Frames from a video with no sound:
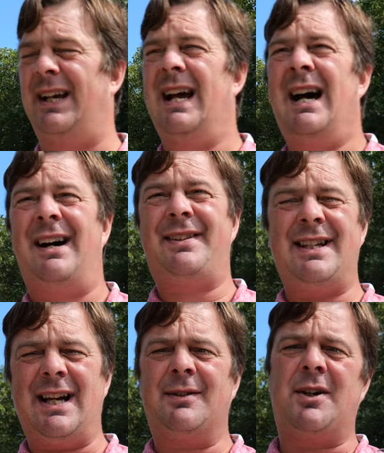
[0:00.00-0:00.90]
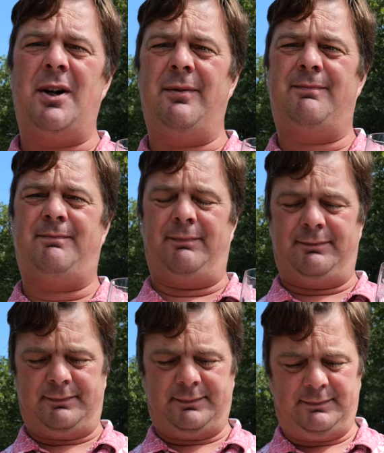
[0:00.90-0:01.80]
it. I think the alcohol
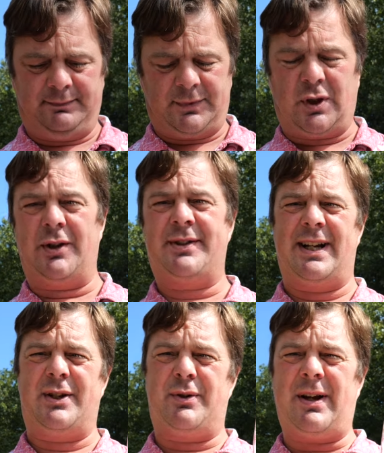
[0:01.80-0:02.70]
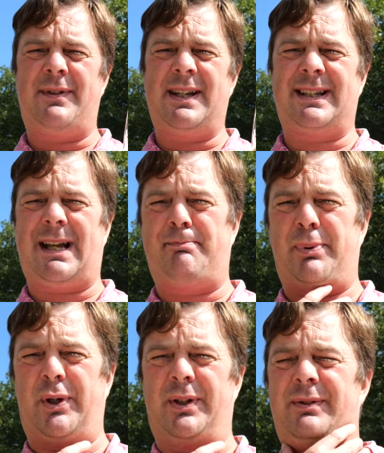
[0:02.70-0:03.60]
content, you definitely get that
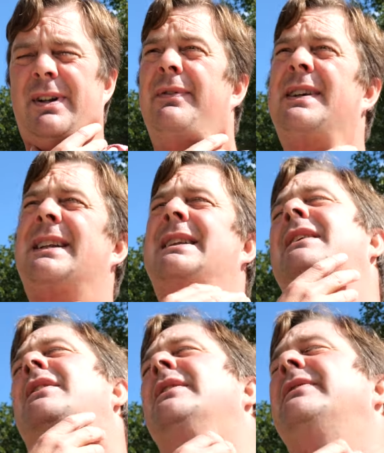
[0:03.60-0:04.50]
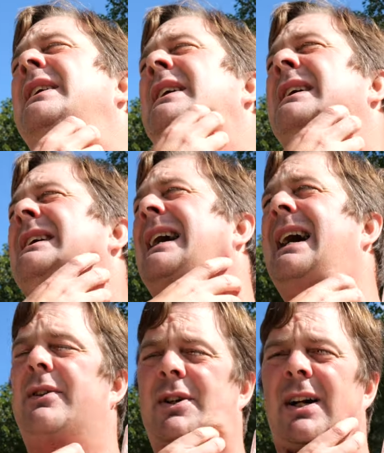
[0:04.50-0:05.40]
burn. You definitely get that kind of
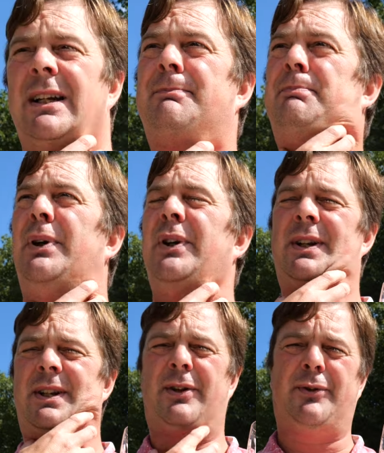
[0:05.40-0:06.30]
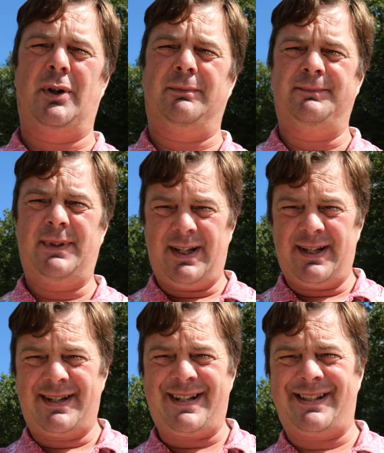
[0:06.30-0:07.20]
alcoholic burn in your throat,
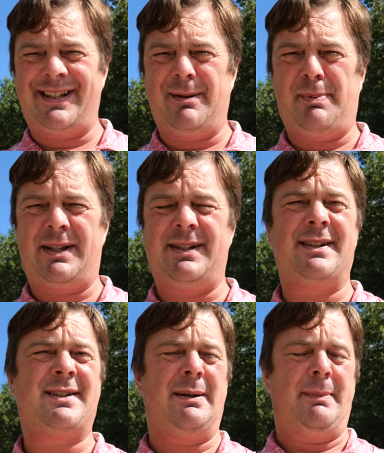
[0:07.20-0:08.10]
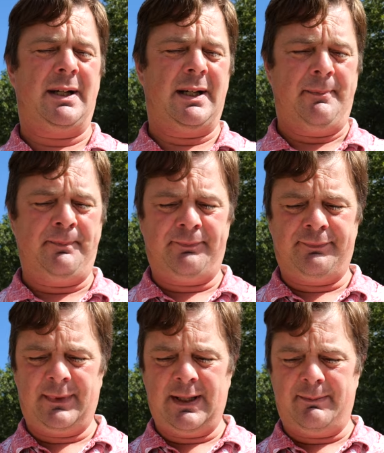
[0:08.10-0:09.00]
sits in the pit of your stomach,
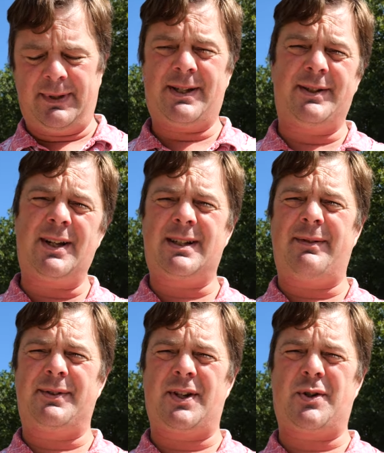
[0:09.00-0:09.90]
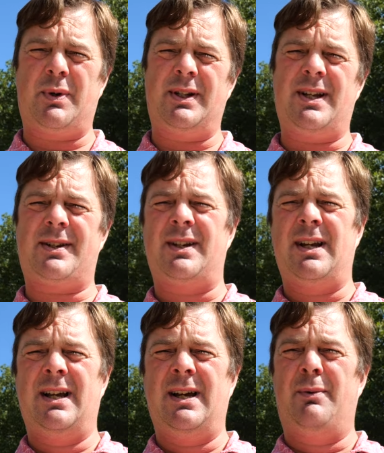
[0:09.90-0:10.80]
but there's nice levels of sweetness
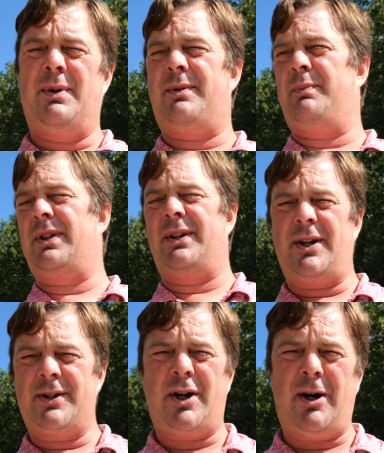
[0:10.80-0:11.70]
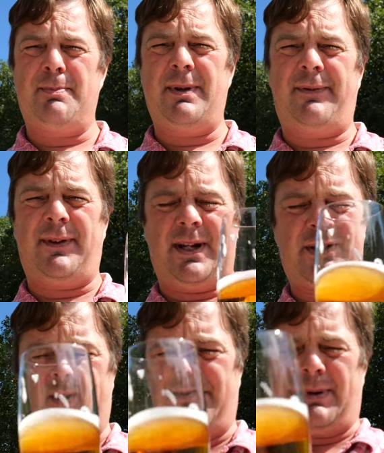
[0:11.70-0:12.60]
with a nice hoppy
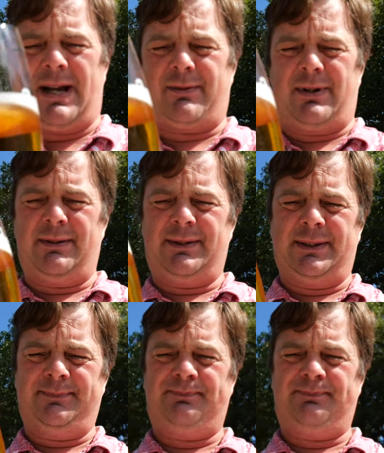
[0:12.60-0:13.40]
finish to the background.